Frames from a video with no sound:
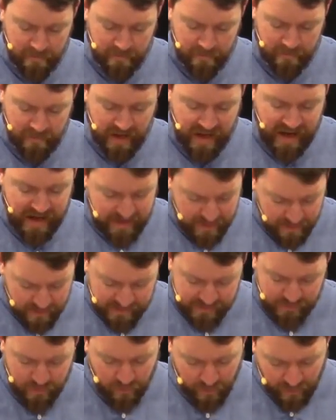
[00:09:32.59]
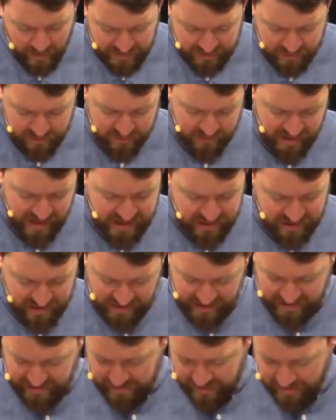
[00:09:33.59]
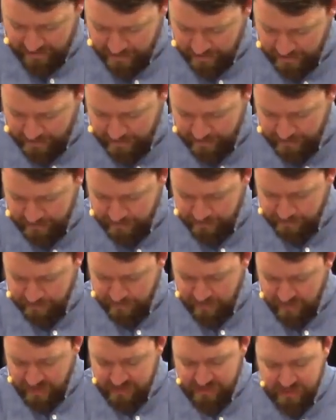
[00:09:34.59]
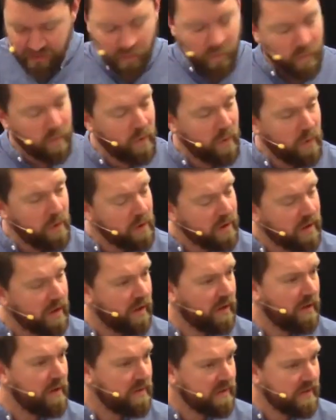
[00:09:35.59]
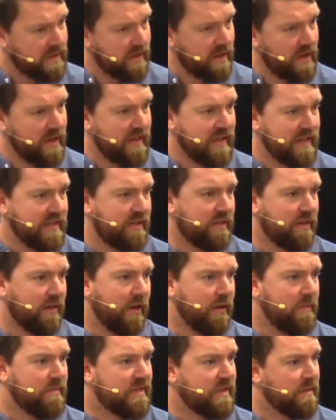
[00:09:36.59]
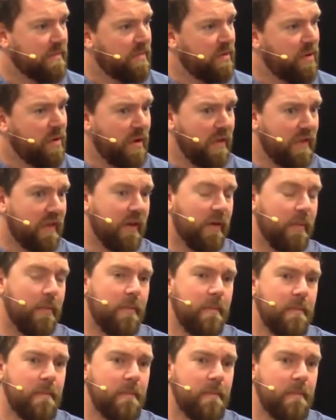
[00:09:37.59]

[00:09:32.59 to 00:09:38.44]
And it was quite tragic to walk alongside this group, support them.